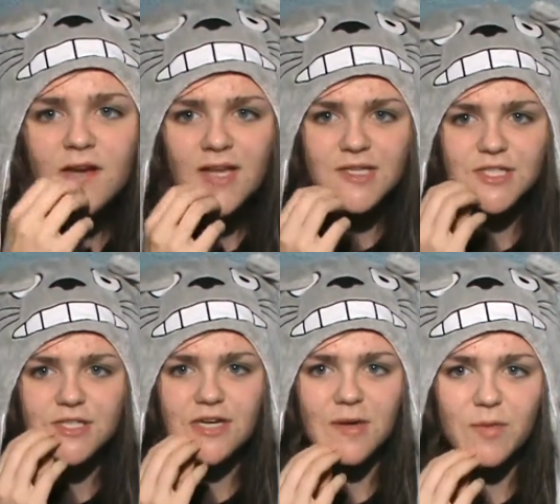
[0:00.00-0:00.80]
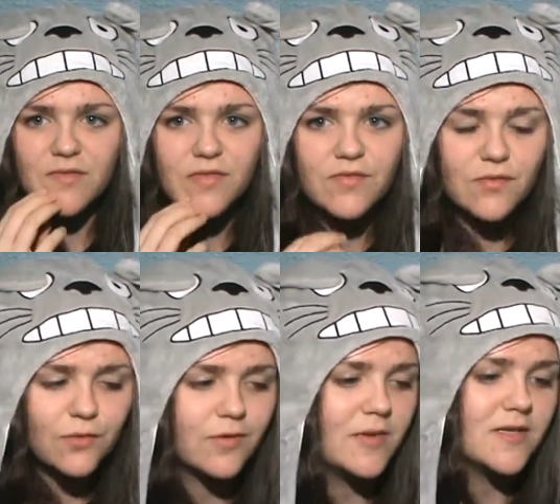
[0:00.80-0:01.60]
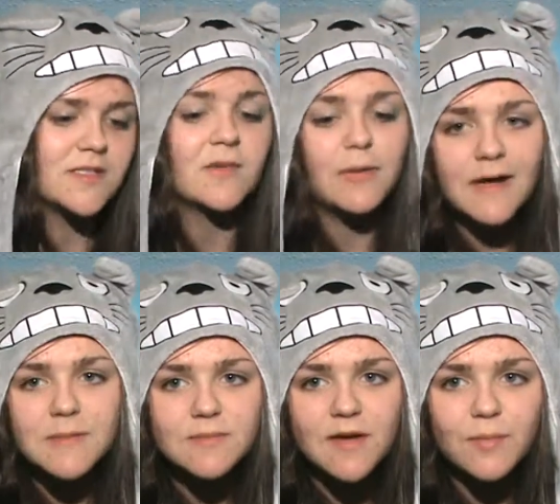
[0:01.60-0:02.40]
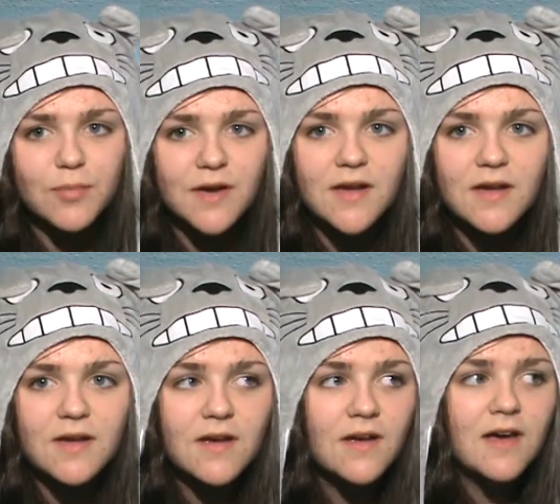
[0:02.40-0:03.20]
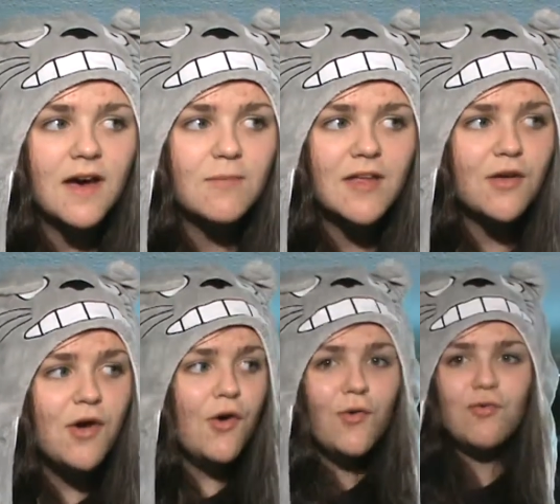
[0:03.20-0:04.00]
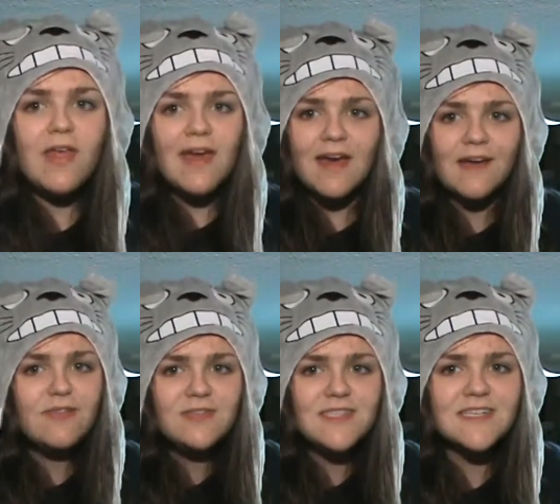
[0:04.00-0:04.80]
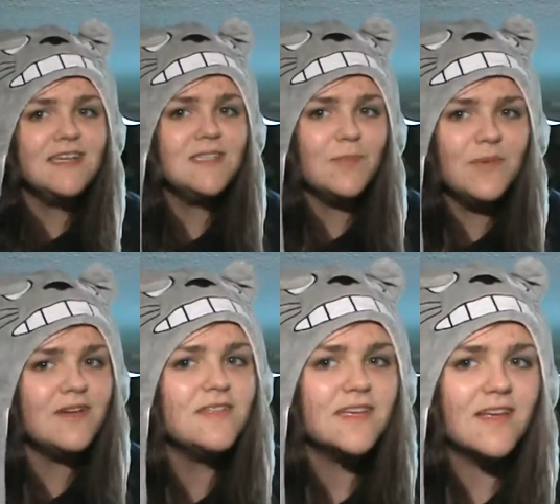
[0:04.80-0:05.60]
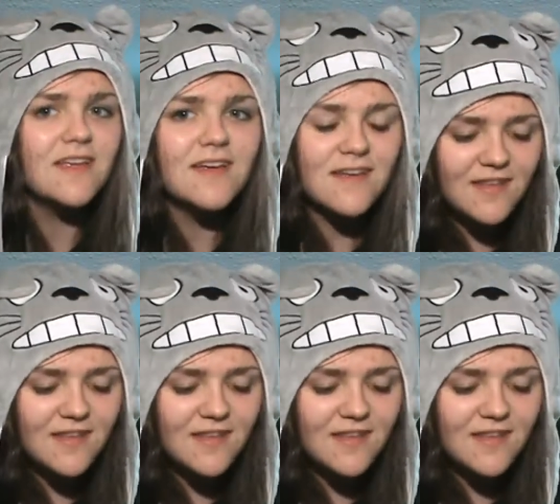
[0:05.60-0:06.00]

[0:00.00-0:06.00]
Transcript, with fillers: Get your crap off the floor because the pipes might break. I'm like, who the hell designs a building?